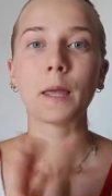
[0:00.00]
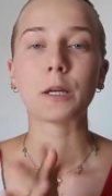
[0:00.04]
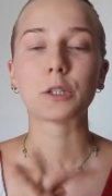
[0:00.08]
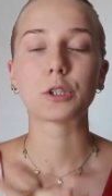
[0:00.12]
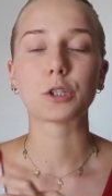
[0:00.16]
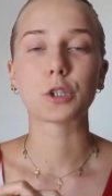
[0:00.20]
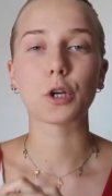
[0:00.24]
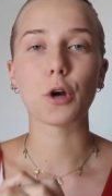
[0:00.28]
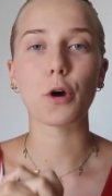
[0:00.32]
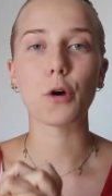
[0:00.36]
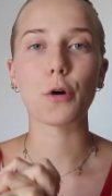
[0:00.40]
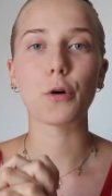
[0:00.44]

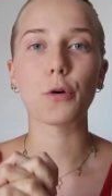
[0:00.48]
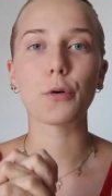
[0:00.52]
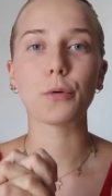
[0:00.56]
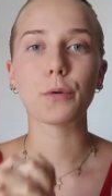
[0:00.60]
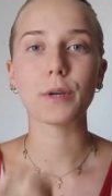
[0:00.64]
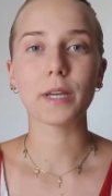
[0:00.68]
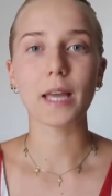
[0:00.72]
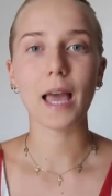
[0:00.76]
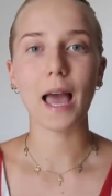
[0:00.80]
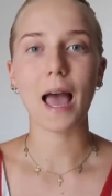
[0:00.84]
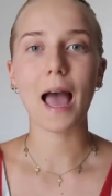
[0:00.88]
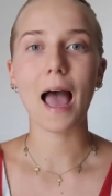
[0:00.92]

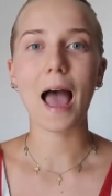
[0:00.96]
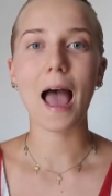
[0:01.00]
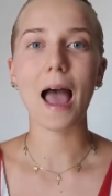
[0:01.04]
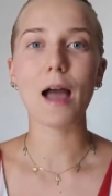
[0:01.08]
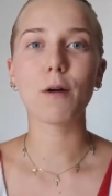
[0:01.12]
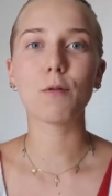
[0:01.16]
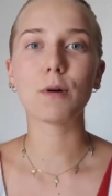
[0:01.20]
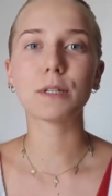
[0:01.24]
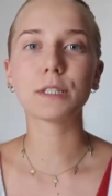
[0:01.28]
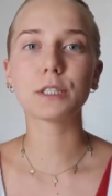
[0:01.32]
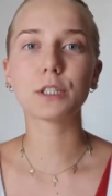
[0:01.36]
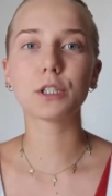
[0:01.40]
So
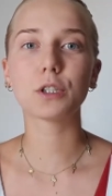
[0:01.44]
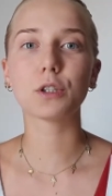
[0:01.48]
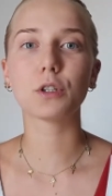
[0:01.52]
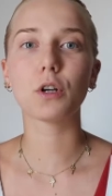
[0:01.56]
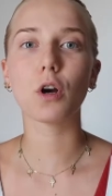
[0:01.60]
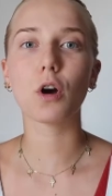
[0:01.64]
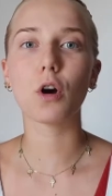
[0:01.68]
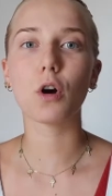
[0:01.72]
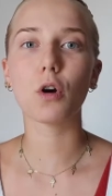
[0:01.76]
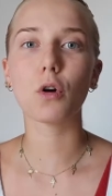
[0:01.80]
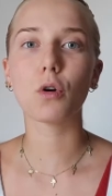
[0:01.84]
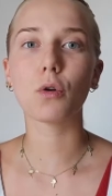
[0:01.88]
I wanted to
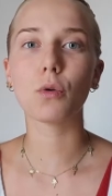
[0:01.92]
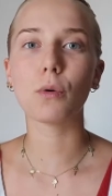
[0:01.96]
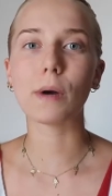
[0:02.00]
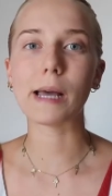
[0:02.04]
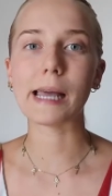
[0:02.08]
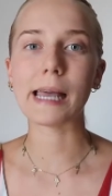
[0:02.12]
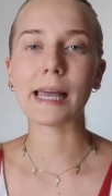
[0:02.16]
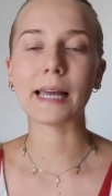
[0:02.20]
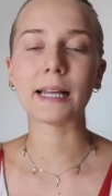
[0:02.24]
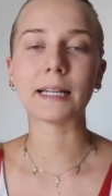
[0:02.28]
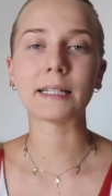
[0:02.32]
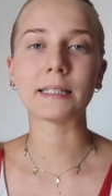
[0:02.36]
go
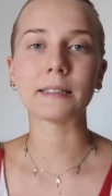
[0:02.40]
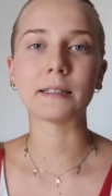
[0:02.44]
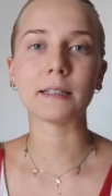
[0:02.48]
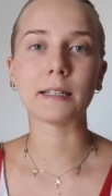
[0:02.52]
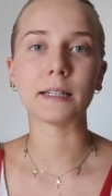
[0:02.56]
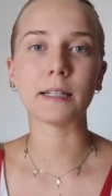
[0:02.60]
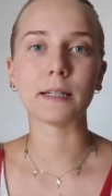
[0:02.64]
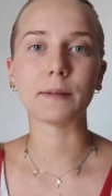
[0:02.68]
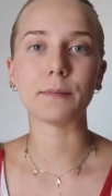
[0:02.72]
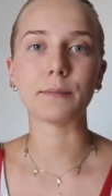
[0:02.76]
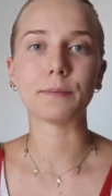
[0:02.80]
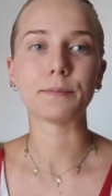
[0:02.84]
and
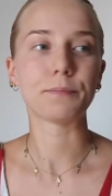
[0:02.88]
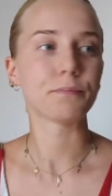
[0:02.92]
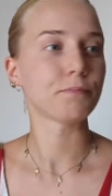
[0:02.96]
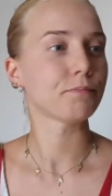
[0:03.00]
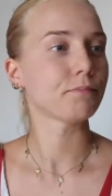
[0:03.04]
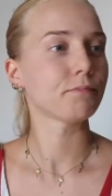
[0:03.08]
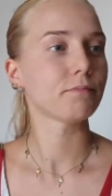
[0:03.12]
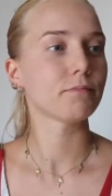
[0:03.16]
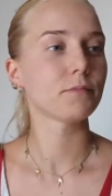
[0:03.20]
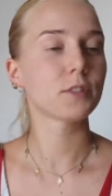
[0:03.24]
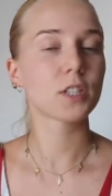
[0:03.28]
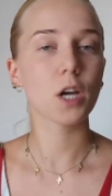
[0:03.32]
um,
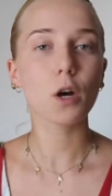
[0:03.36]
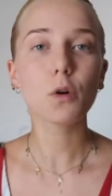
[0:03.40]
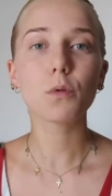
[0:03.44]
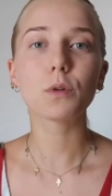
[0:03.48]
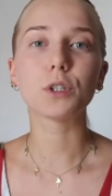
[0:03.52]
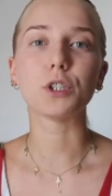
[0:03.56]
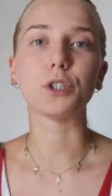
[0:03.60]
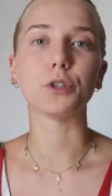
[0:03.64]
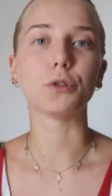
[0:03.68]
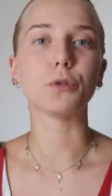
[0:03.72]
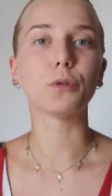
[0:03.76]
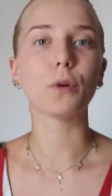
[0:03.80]
talk
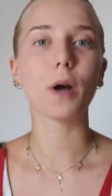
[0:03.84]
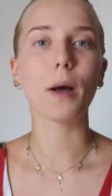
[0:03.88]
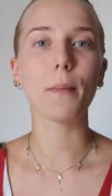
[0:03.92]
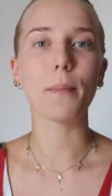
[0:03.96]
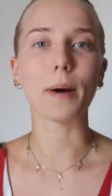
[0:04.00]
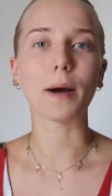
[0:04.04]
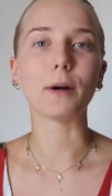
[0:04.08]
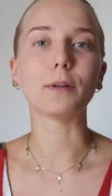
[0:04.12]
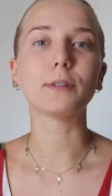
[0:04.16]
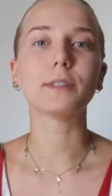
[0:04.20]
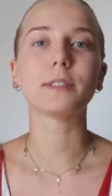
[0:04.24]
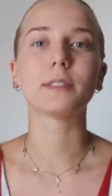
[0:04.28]
with you
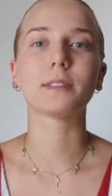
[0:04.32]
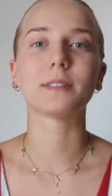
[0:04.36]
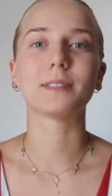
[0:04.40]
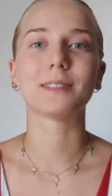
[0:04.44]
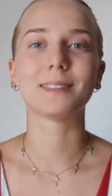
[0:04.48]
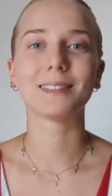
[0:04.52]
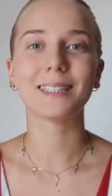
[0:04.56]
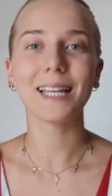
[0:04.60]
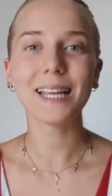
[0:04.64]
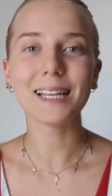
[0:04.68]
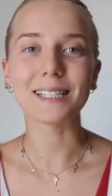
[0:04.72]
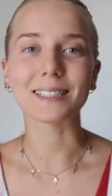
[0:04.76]
about
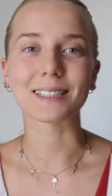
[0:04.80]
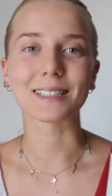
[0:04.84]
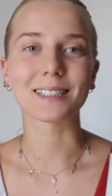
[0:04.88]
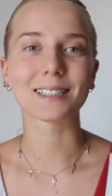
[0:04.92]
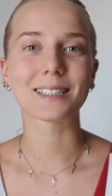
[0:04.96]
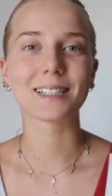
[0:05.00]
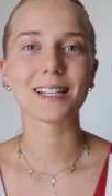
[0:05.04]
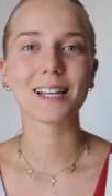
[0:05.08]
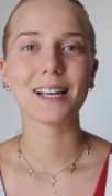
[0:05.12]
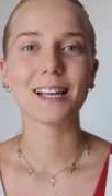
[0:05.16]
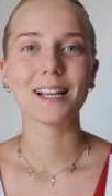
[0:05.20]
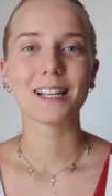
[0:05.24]

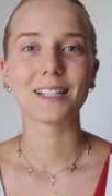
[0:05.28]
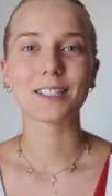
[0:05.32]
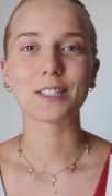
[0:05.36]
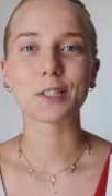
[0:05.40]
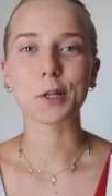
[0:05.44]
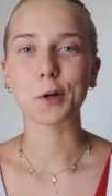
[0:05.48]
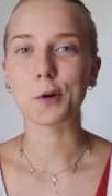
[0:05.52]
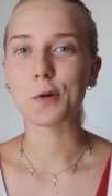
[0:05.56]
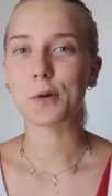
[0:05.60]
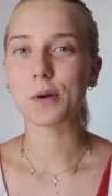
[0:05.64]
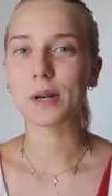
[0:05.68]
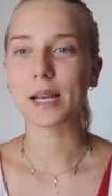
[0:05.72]
this.
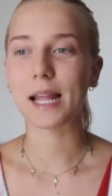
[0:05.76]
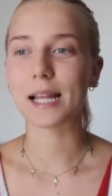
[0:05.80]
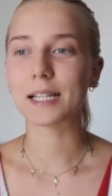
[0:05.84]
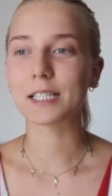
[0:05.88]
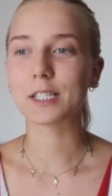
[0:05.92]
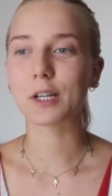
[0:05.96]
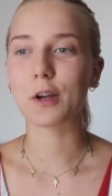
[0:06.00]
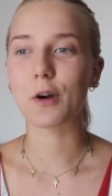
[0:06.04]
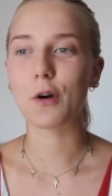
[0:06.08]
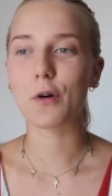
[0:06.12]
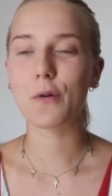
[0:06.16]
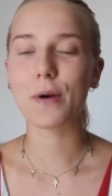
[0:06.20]
So
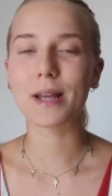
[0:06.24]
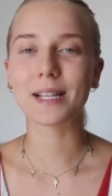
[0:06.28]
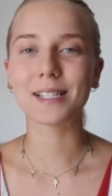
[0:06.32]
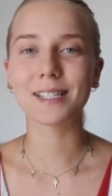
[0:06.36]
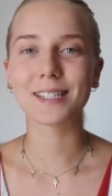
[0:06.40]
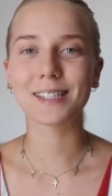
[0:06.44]
let's go and